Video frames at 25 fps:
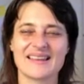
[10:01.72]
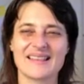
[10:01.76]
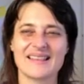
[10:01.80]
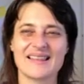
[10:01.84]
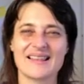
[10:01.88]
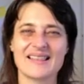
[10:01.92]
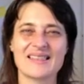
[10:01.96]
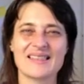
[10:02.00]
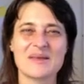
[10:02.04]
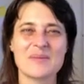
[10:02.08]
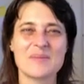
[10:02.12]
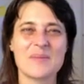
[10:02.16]

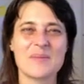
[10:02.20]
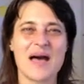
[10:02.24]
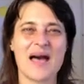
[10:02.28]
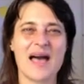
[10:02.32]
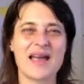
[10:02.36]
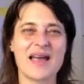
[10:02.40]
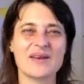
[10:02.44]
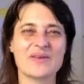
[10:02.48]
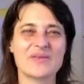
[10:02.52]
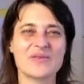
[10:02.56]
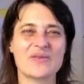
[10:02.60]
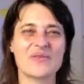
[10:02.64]
Let the
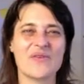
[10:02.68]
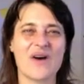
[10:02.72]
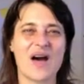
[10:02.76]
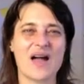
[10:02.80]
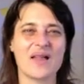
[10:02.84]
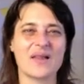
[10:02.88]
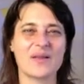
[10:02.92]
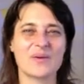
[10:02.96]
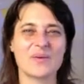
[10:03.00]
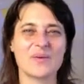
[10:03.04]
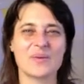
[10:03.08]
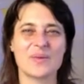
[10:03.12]
mind
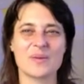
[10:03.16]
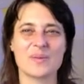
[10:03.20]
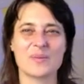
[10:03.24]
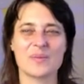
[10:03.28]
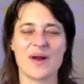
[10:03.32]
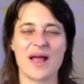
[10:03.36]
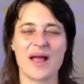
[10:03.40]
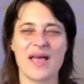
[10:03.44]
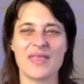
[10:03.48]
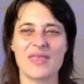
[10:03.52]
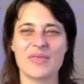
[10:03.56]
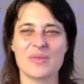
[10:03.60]
follow the
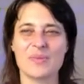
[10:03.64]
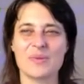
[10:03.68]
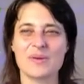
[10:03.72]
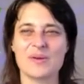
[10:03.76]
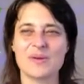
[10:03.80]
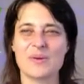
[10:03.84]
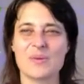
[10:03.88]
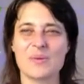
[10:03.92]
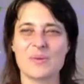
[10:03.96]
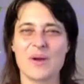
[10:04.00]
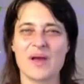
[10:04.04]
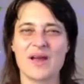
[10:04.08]
breath.
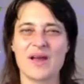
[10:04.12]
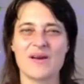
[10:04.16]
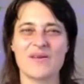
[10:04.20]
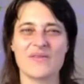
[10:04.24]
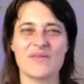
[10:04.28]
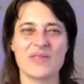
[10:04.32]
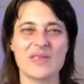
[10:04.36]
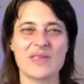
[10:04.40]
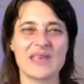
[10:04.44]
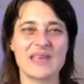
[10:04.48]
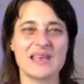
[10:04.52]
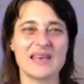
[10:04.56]
Be aware
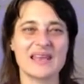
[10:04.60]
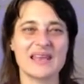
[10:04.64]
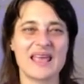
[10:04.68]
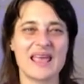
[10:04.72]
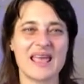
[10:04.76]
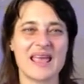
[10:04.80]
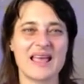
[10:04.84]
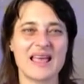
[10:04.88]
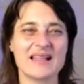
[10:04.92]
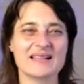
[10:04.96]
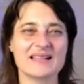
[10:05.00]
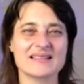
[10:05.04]
of the
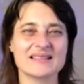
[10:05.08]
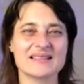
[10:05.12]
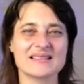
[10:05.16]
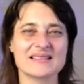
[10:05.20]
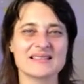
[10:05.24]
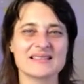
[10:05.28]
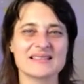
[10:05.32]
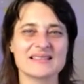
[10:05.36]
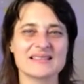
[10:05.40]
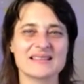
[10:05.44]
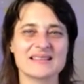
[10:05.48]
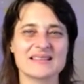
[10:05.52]
inhales
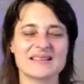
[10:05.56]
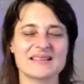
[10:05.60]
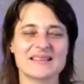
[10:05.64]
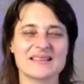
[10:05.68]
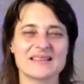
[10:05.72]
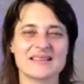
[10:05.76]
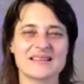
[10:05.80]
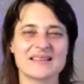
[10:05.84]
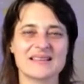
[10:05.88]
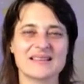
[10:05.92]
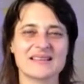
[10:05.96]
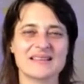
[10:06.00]

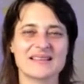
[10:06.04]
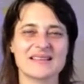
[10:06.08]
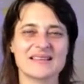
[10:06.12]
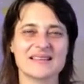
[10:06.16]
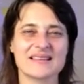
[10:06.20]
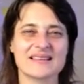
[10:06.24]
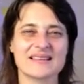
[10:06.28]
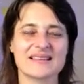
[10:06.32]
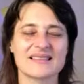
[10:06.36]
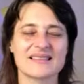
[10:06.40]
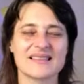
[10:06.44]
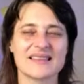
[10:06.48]

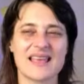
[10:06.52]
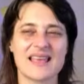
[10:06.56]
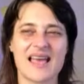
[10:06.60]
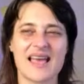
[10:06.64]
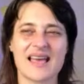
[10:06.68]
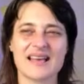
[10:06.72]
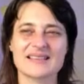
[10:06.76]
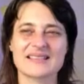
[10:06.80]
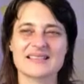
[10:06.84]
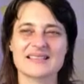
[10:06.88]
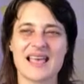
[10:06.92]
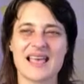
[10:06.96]
and the
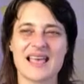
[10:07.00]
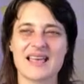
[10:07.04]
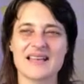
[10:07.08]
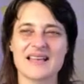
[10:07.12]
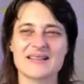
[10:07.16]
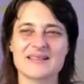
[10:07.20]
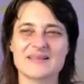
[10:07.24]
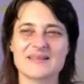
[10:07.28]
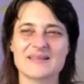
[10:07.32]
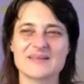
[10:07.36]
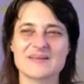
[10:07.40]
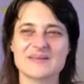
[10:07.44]

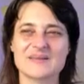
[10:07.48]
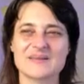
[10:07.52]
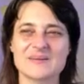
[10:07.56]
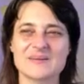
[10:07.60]
exhales.